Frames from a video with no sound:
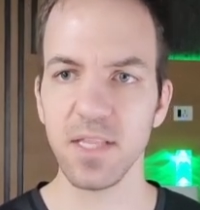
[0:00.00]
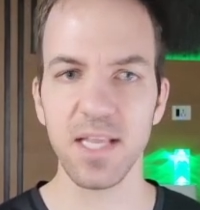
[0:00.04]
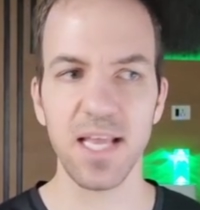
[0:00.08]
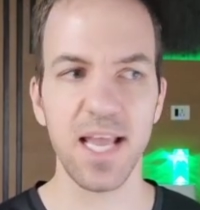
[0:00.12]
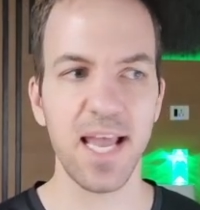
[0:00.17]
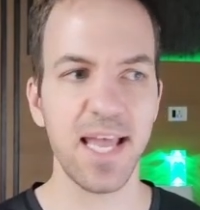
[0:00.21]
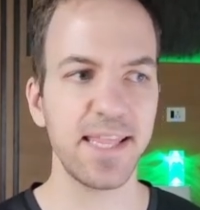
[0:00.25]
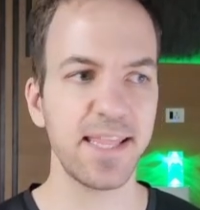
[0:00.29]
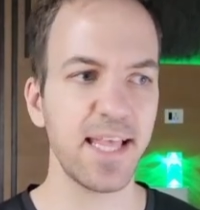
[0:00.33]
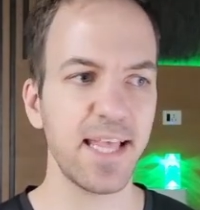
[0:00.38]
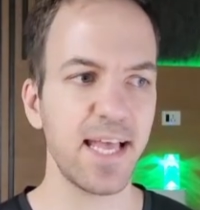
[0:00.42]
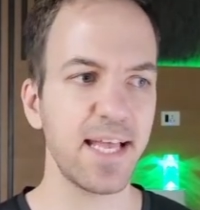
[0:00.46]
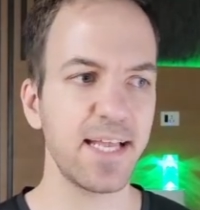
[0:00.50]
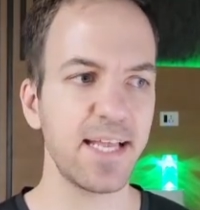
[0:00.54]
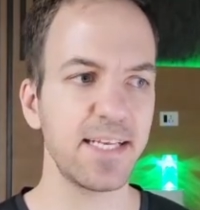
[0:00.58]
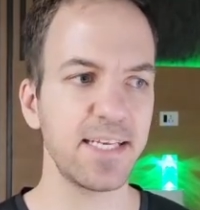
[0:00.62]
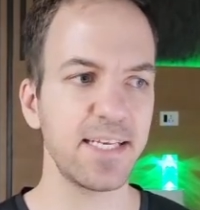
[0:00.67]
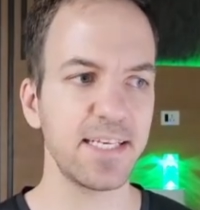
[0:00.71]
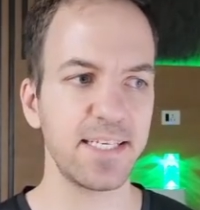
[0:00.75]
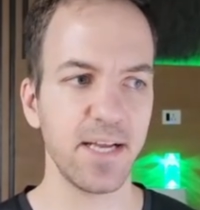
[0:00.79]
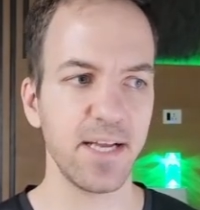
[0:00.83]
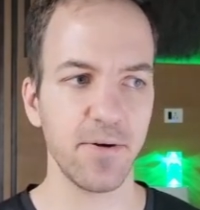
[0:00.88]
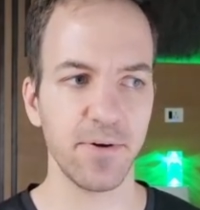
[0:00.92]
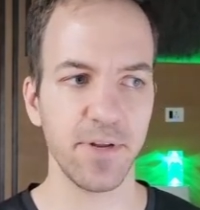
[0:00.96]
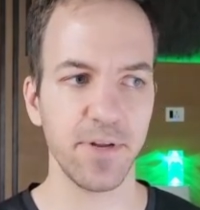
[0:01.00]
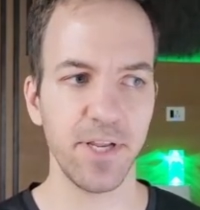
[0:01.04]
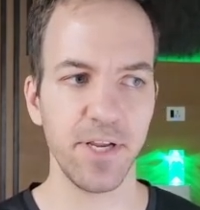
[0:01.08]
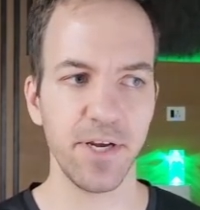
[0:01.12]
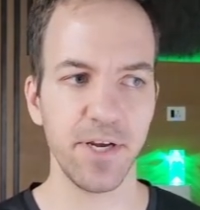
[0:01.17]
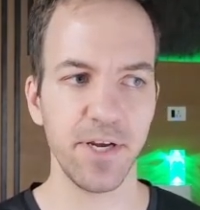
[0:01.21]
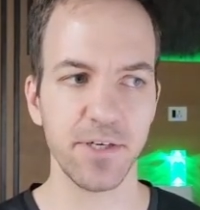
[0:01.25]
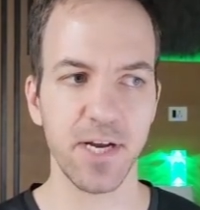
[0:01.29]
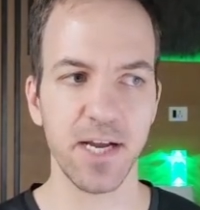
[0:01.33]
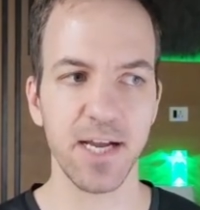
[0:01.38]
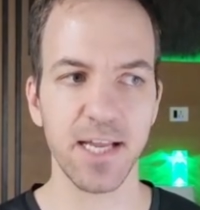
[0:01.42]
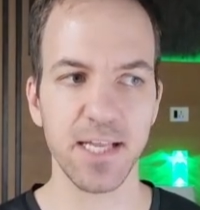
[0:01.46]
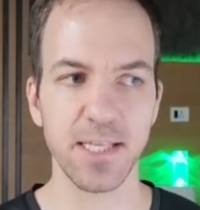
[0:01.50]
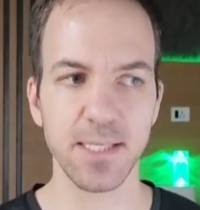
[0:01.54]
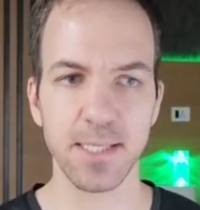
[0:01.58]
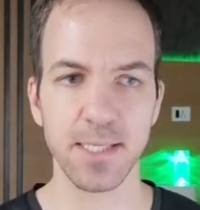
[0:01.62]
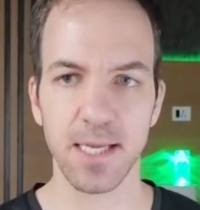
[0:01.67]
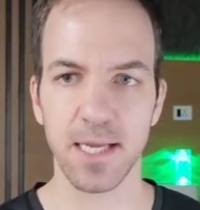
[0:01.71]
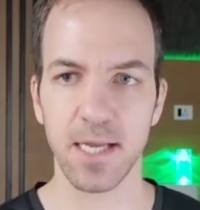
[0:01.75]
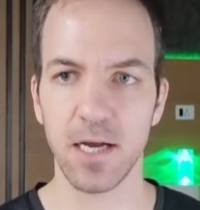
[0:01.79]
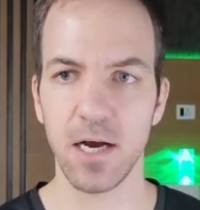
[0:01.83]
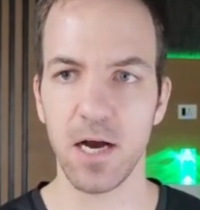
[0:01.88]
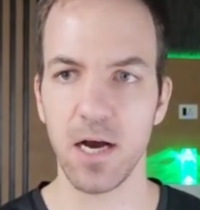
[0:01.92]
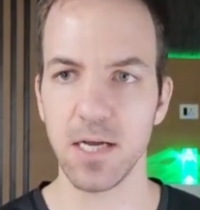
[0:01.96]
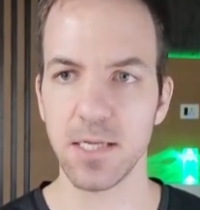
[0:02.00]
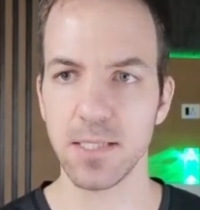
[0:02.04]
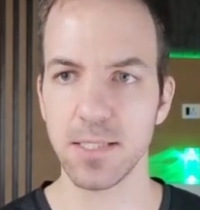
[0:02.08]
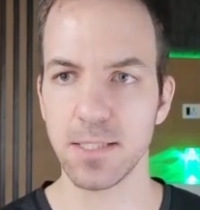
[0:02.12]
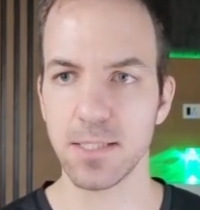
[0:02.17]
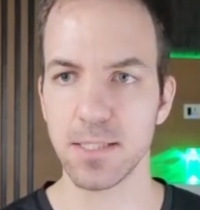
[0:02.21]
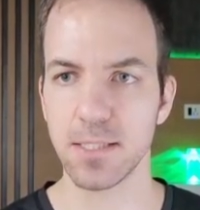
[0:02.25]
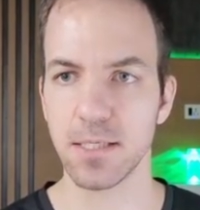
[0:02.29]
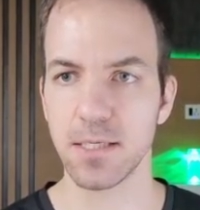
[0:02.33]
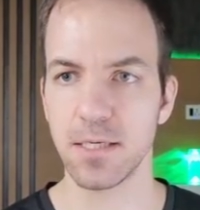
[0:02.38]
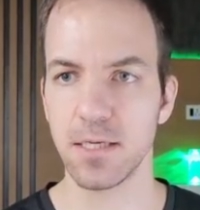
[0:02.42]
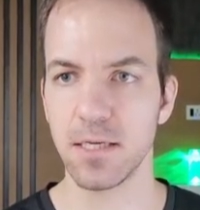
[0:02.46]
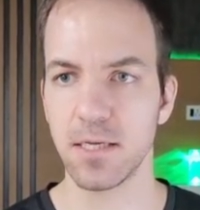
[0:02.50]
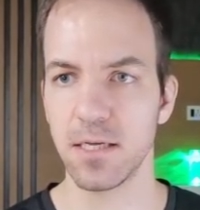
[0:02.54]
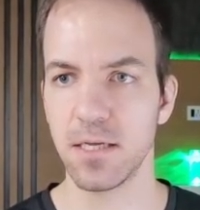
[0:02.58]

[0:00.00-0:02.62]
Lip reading: And then down here, I could say const